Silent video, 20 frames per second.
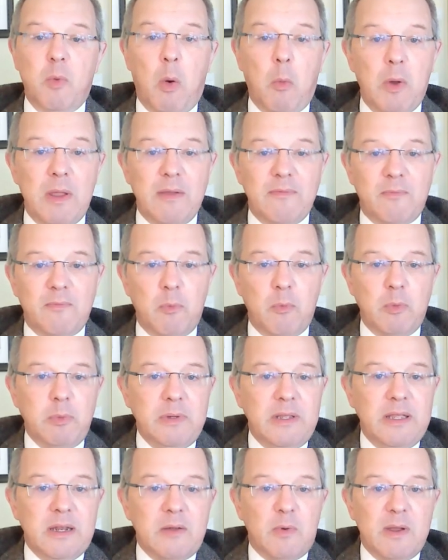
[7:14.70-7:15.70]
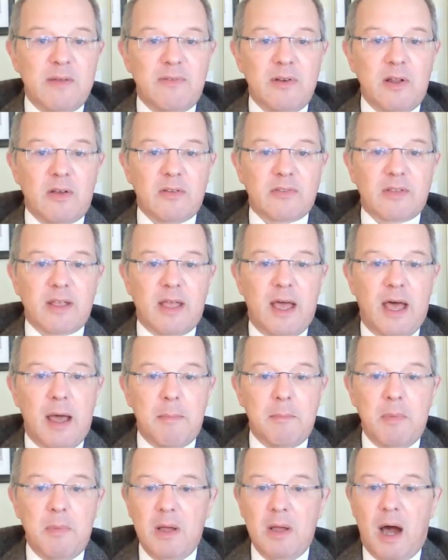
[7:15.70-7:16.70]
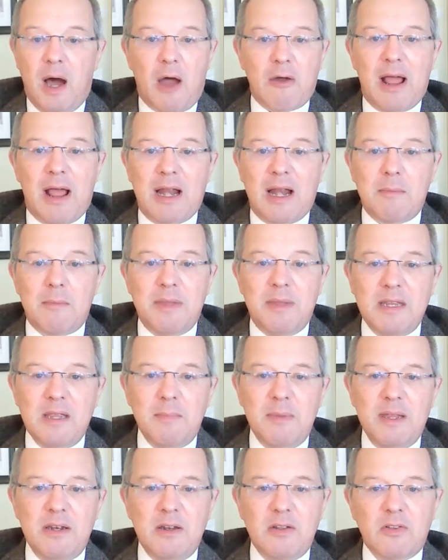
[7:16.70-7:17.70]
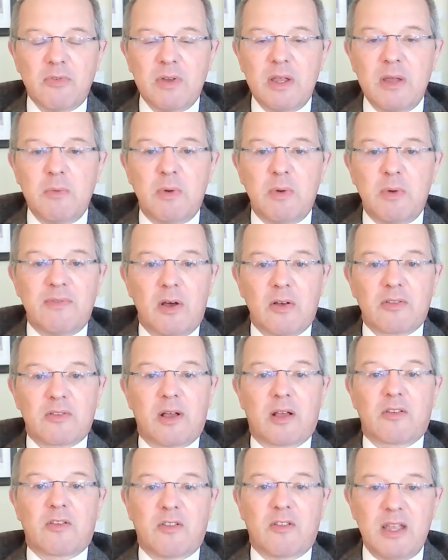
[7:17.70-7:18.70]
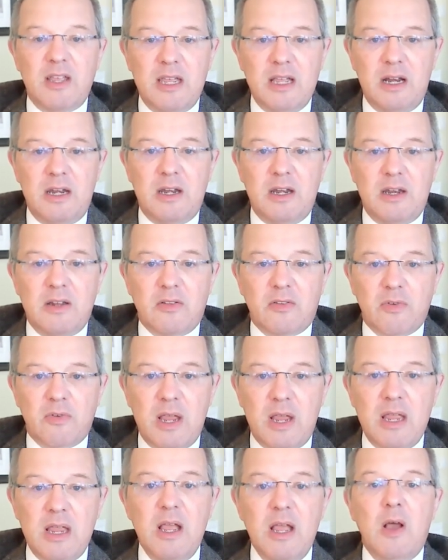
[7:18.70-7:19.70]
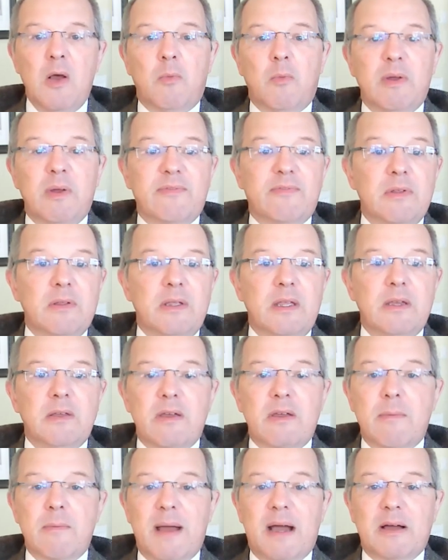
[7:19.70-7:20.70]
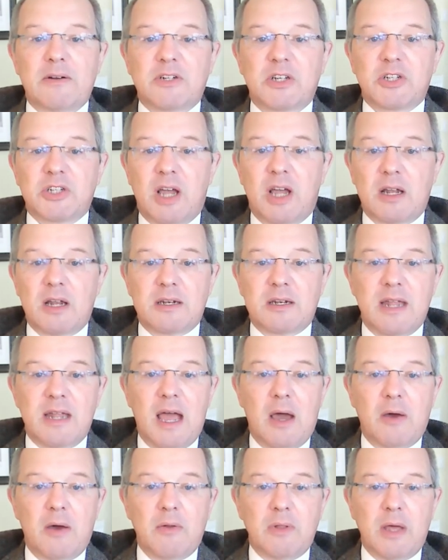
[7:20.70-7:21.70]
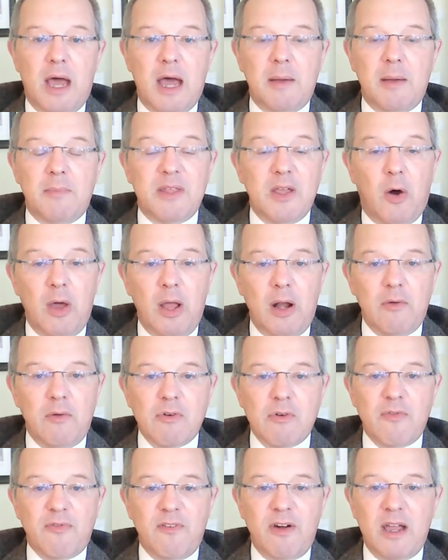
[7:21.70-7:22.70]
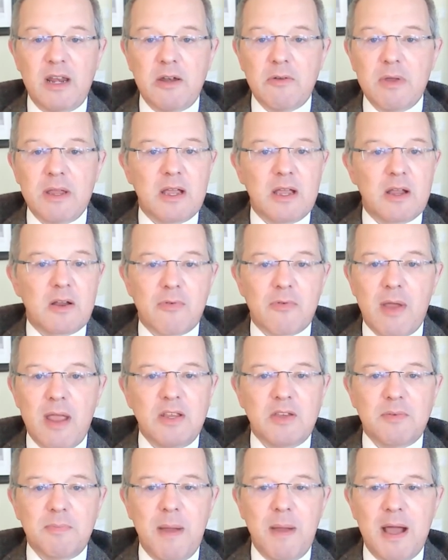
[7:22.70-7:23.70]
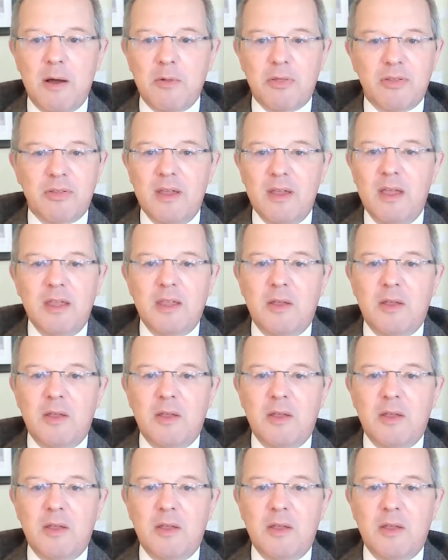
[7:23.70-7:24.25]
We've lost our aluminium industry. We've lost our steel industry. They're about to shut down the oil refinery at Grangemouth.